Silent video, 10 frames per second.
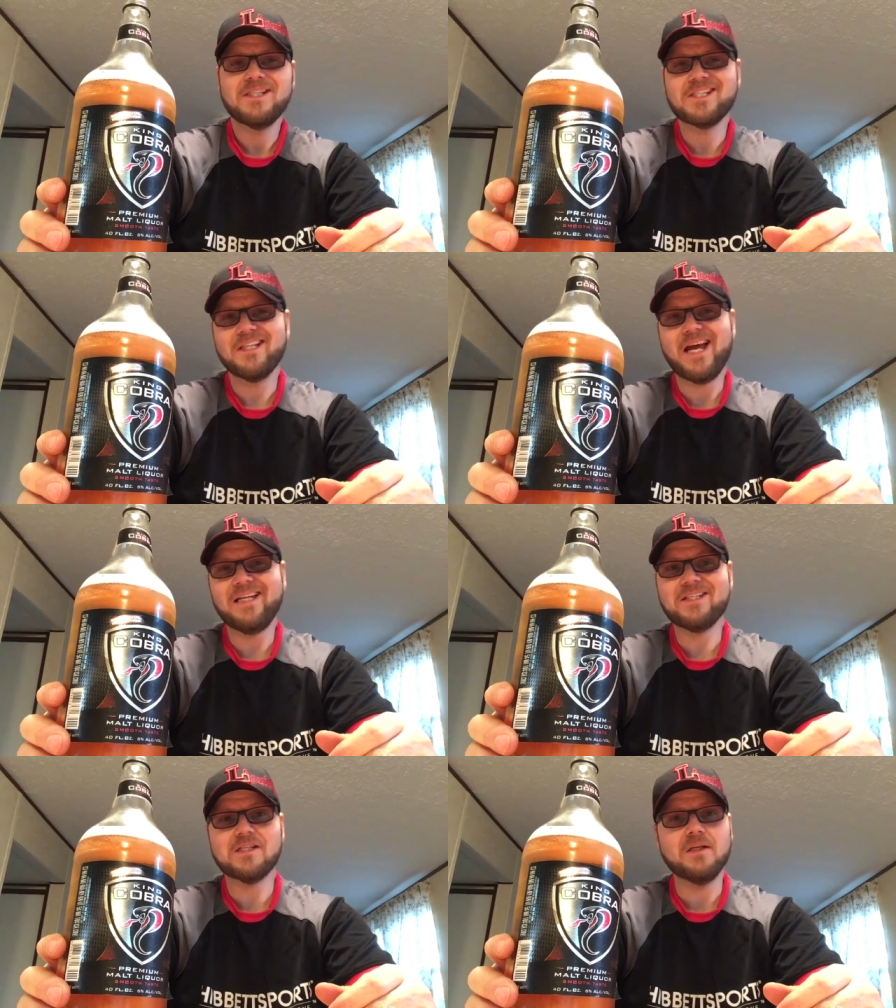
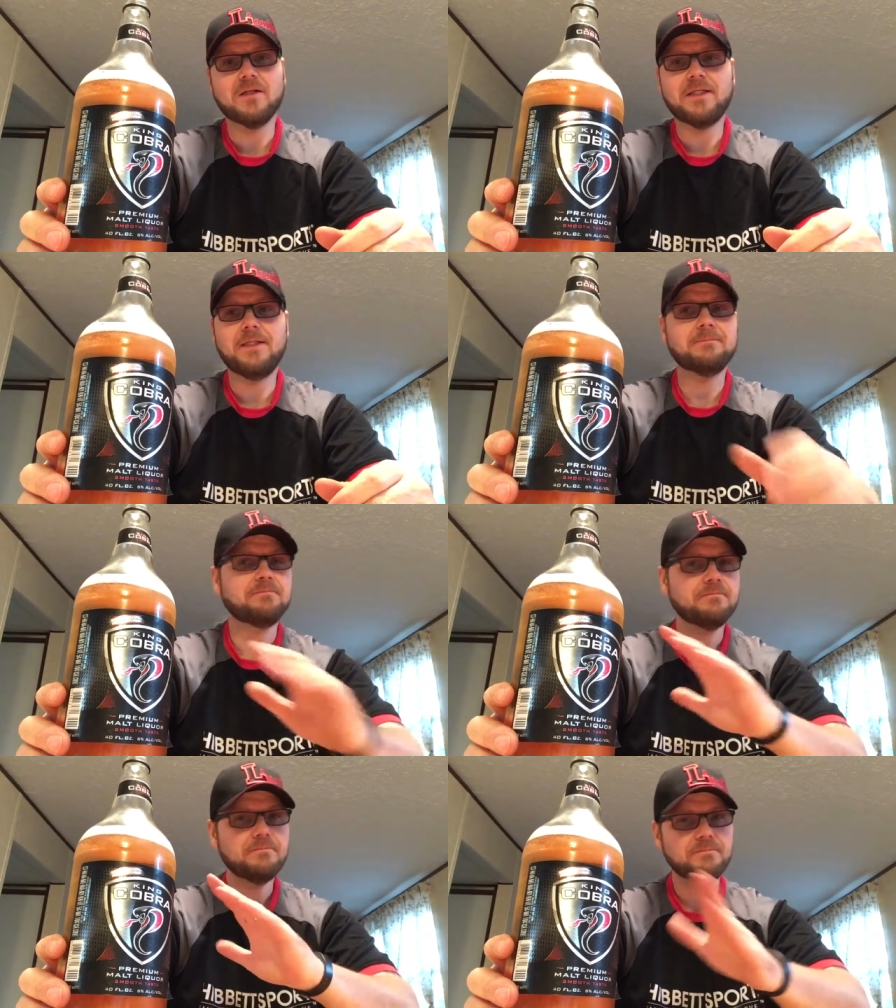slightly skunky,
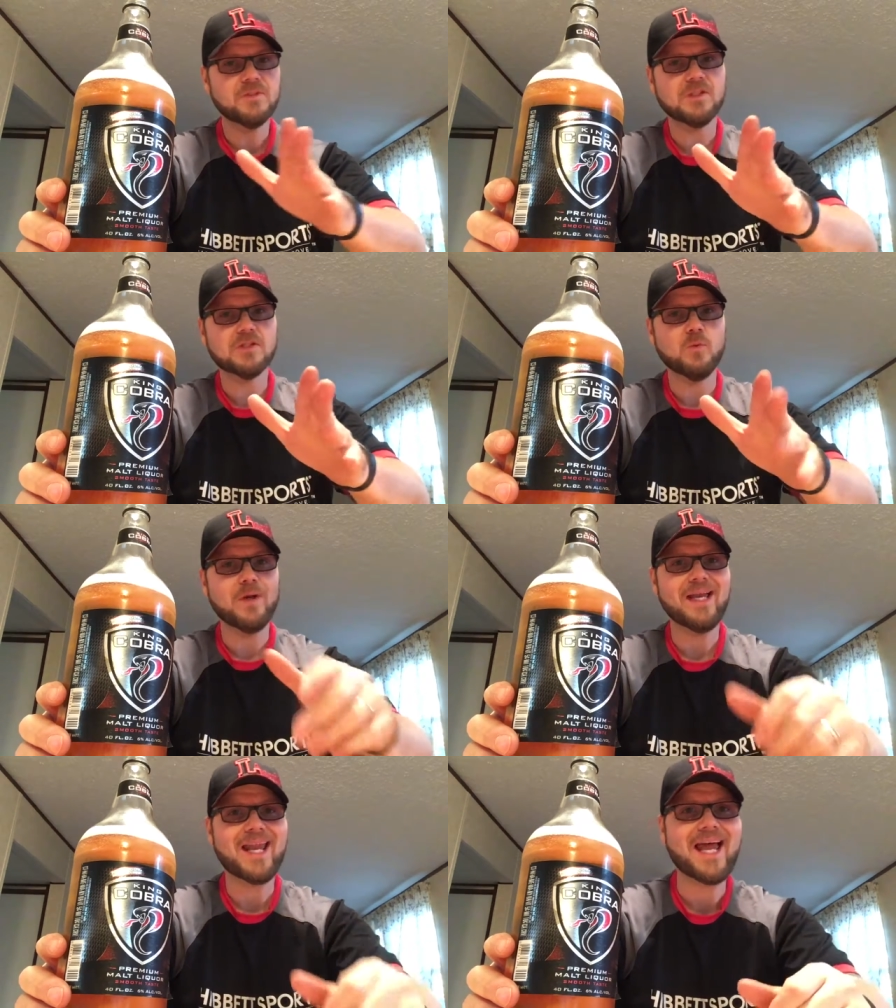just the
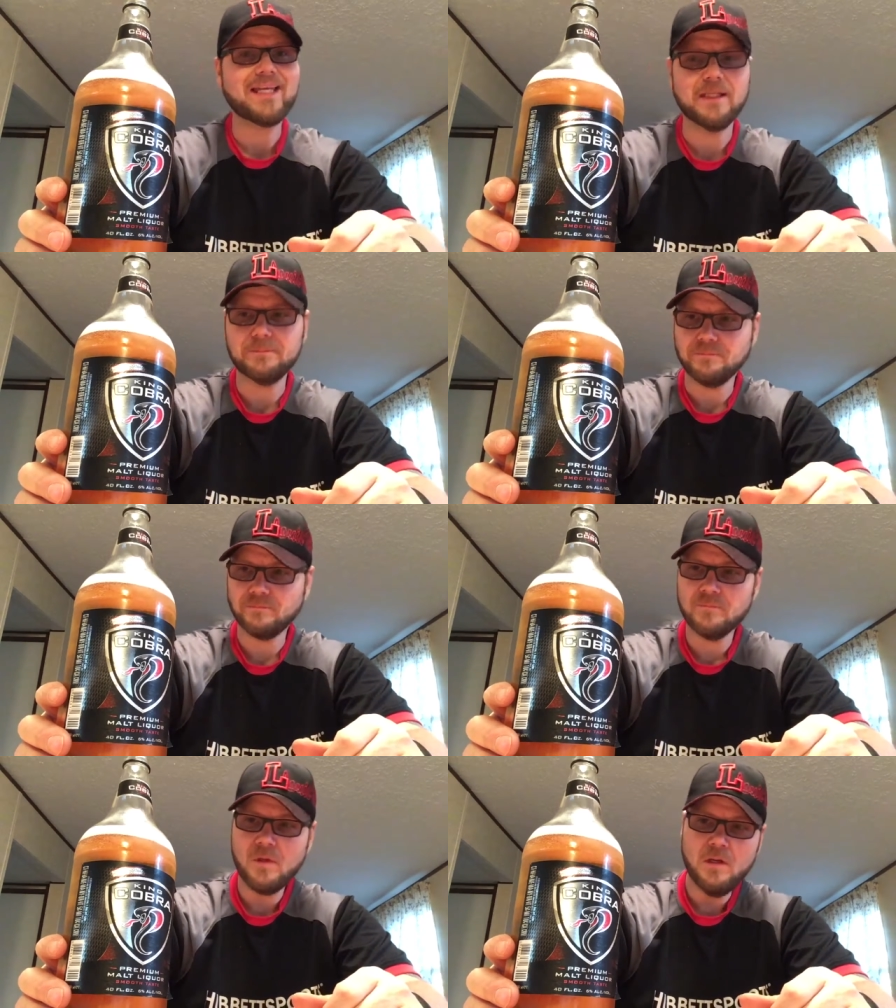way I like it.
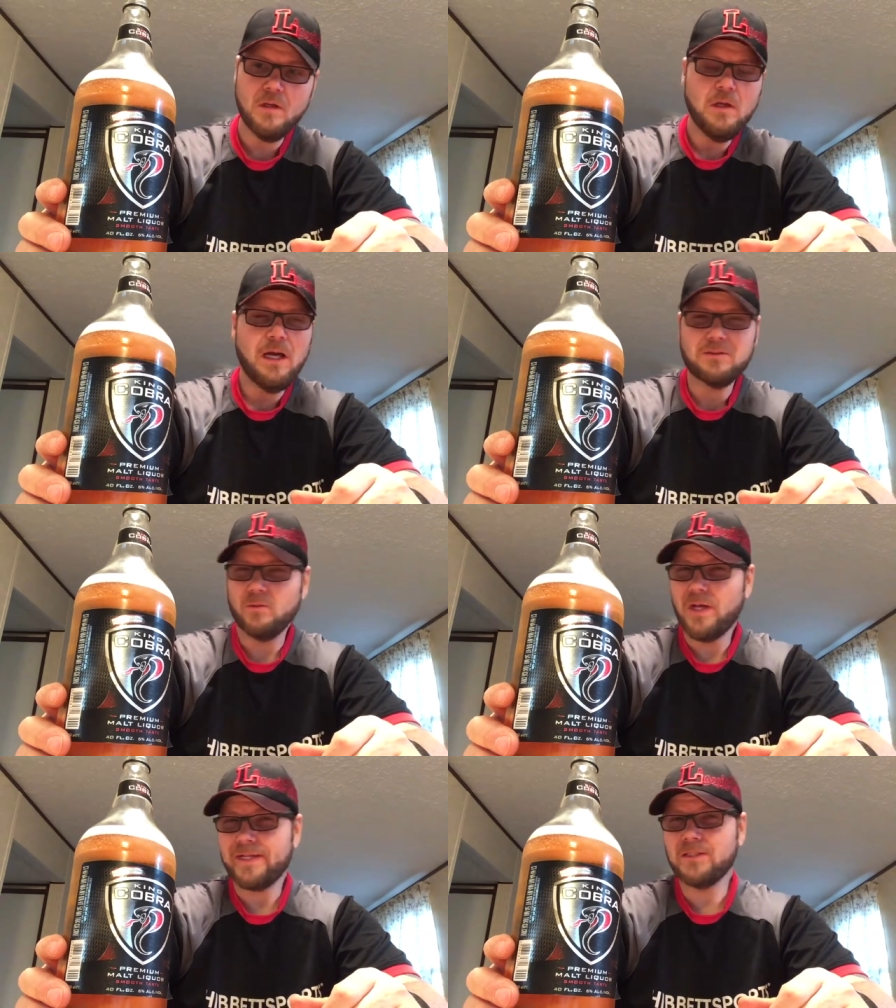I
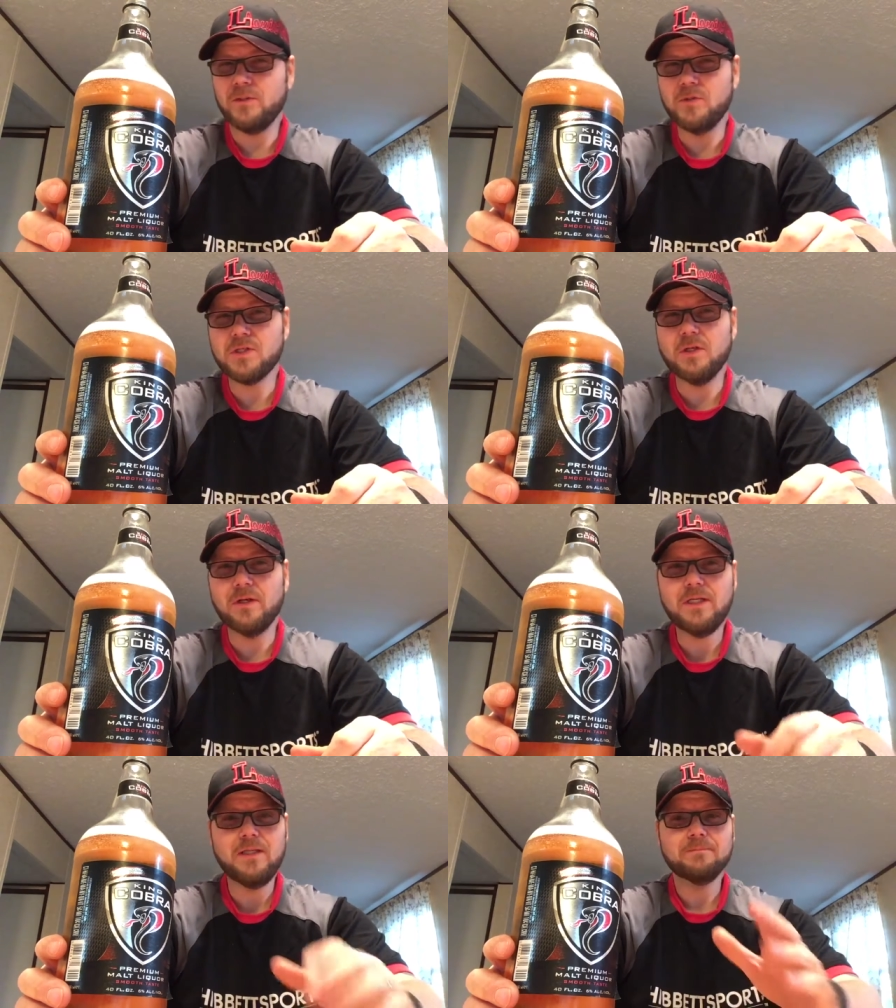don't like it too
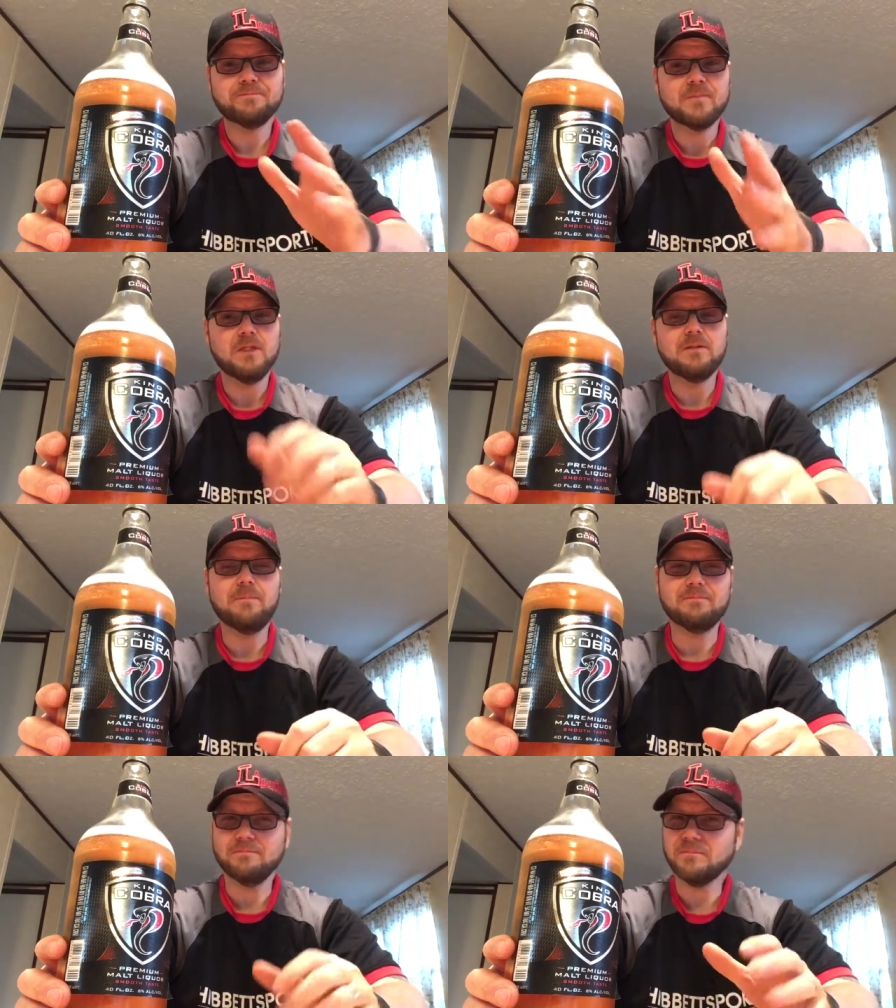skunky.
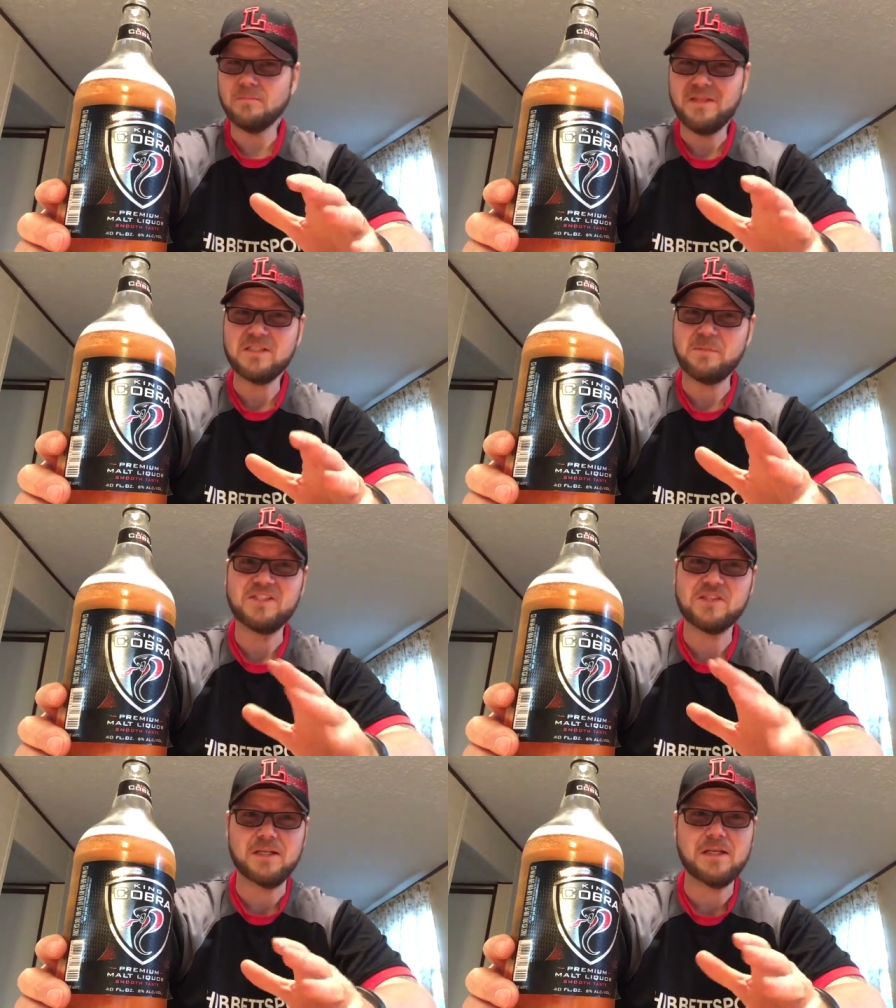The it means it's
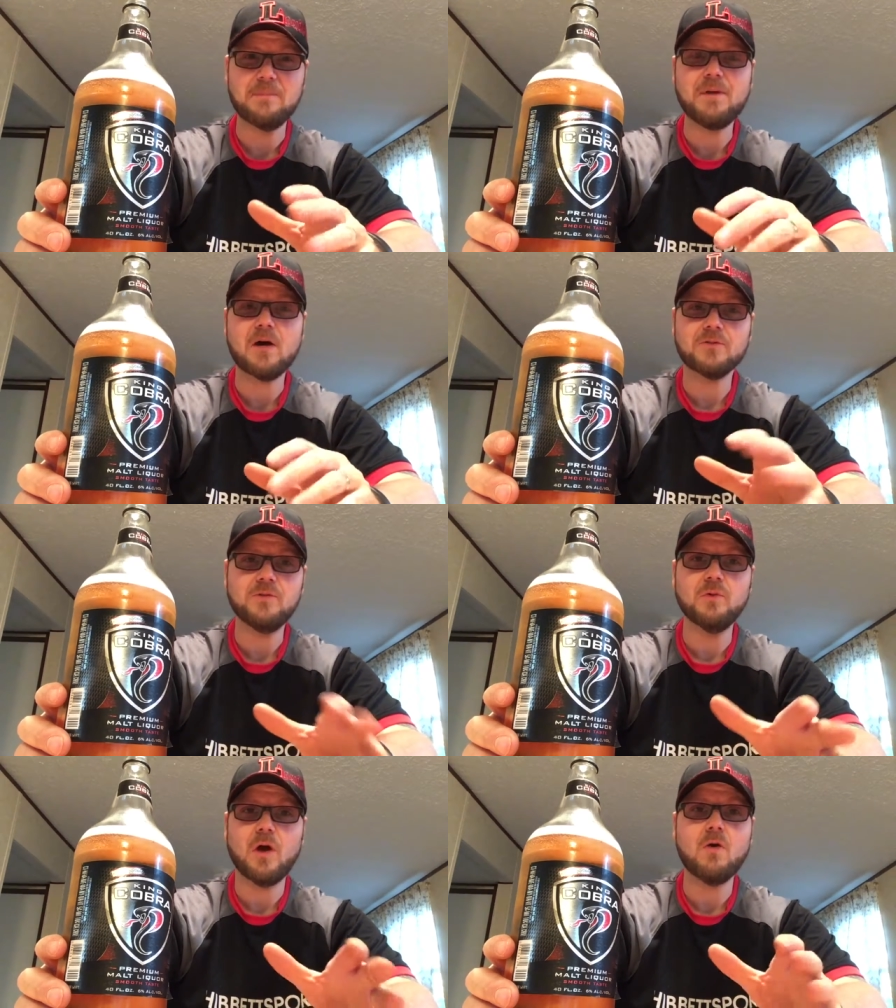been sitting in the bottle
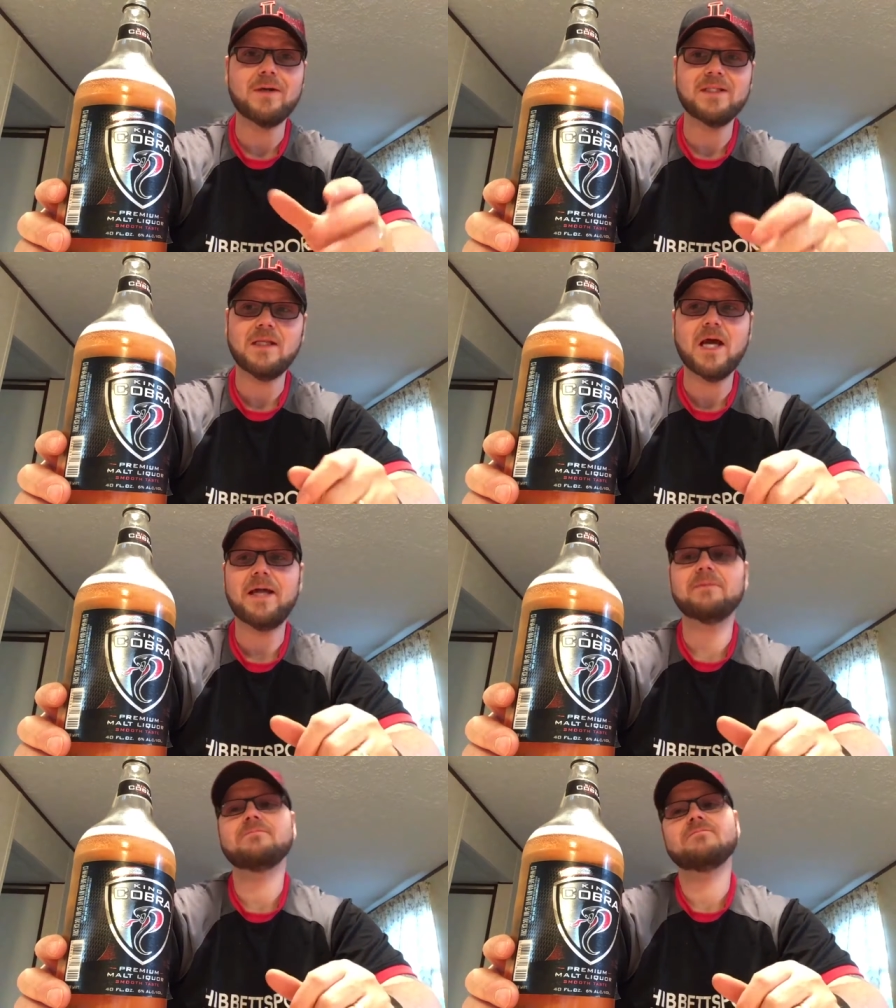too long in the
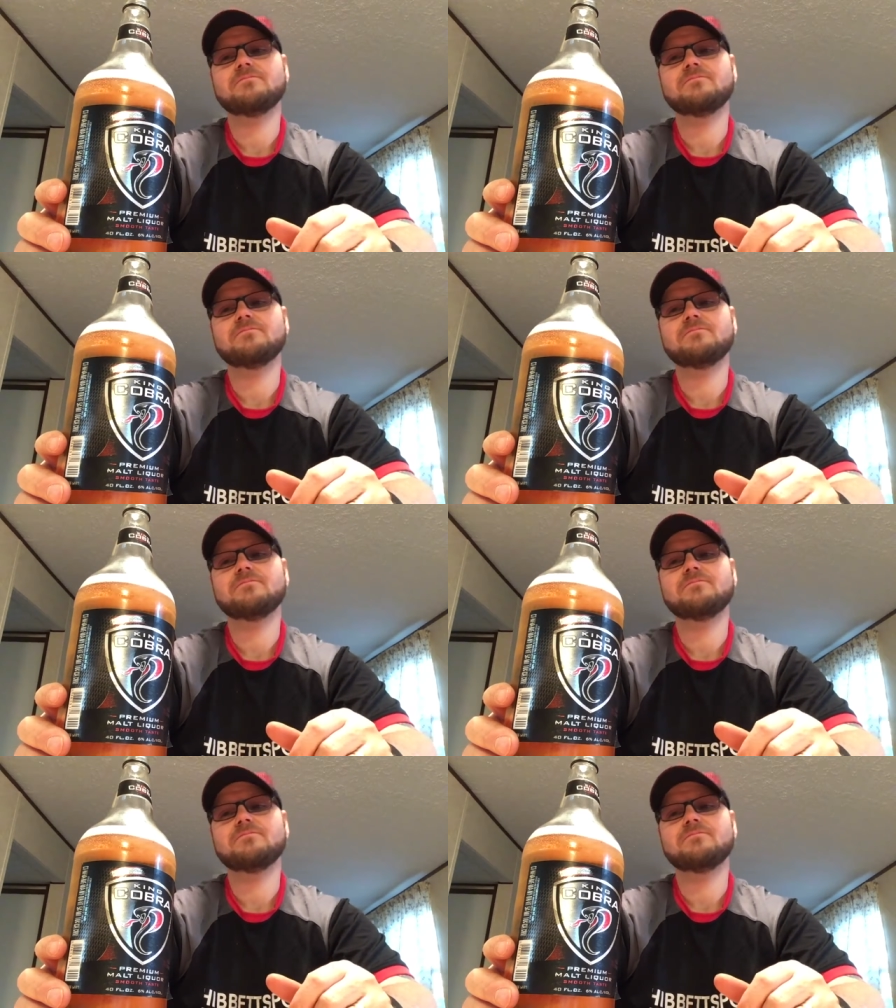light.